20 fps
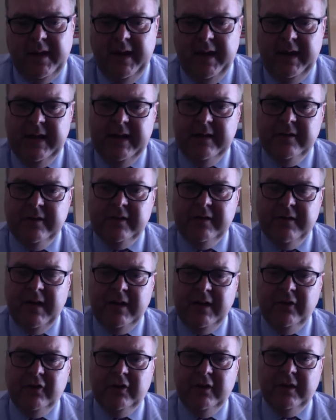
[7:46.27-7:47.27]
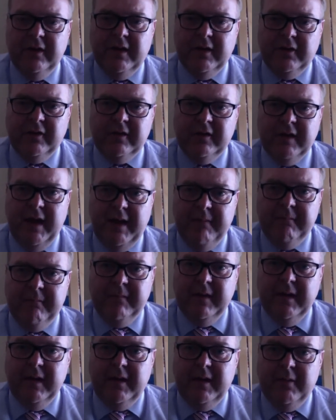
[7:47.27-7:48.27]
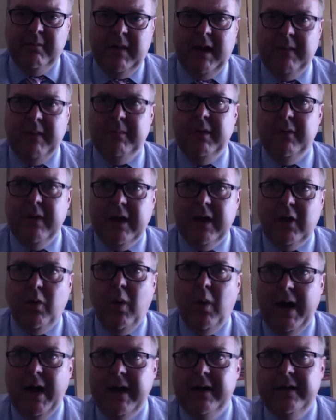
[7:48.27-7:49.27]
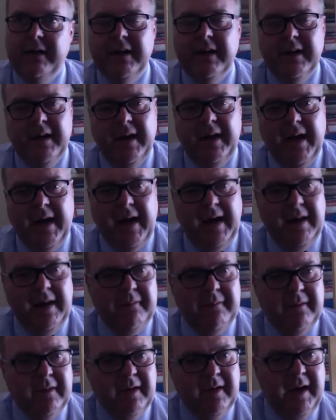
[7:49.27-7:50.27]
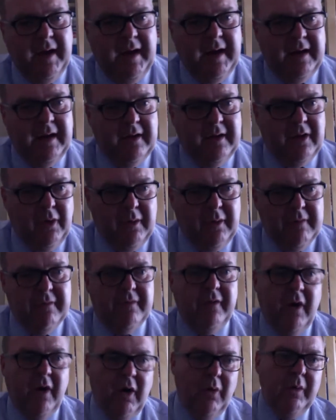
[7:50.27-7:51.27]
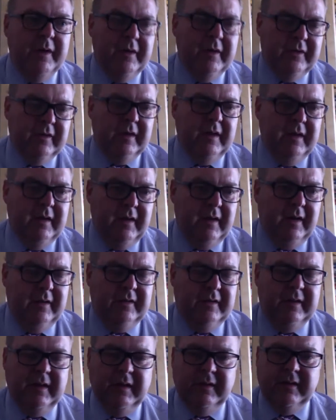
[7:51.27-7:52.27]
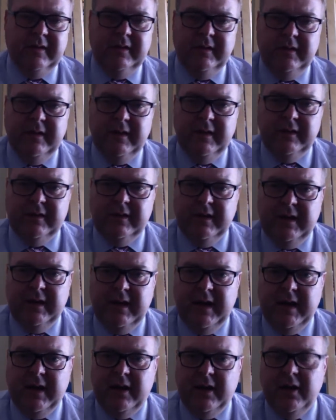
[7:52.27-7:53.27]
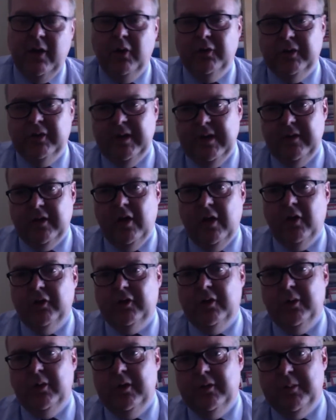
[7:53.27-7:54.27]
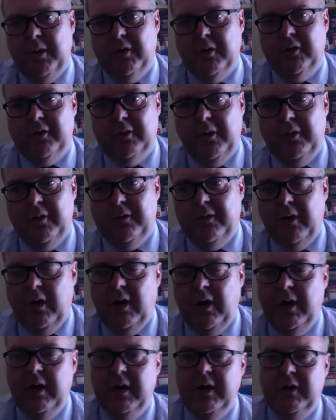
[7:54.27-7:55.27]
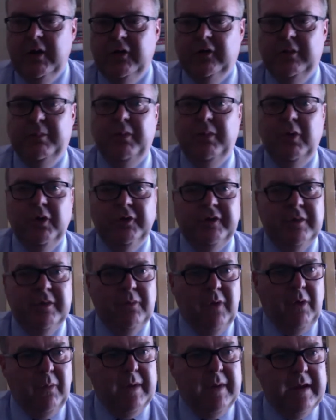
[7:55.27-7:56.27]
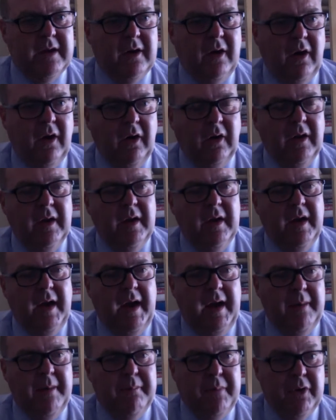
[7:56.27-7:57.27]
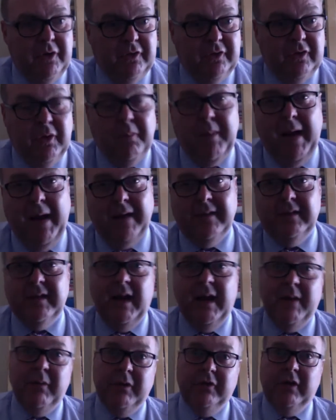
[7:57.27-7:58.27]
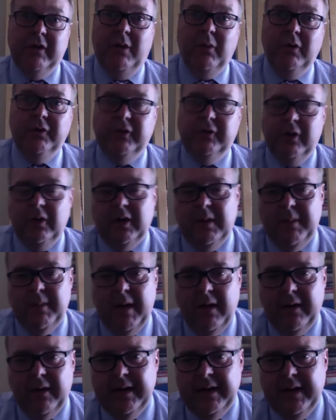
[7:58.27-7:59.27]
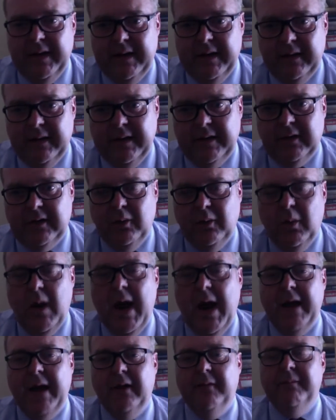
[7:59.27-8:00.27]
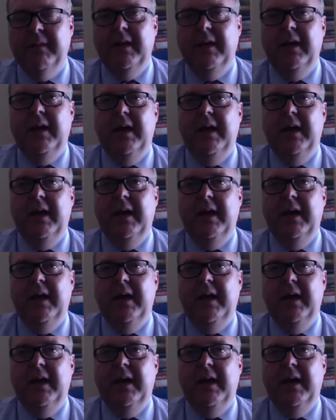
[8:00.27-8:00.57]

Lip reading: intervention that might be required going forward as the year goes. And he's also responsible for supporting what we call personal best time, which I will talk about in a little while.